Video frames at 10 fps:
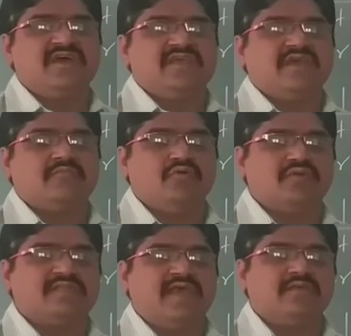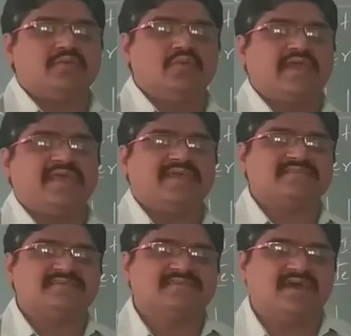here more than two
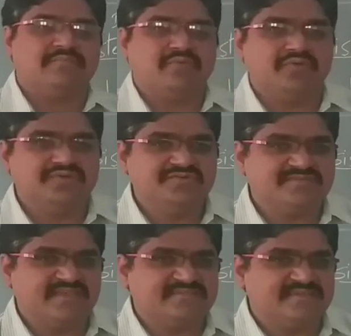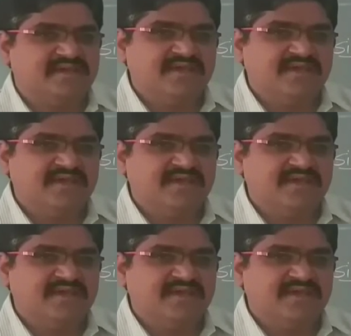characters are produced,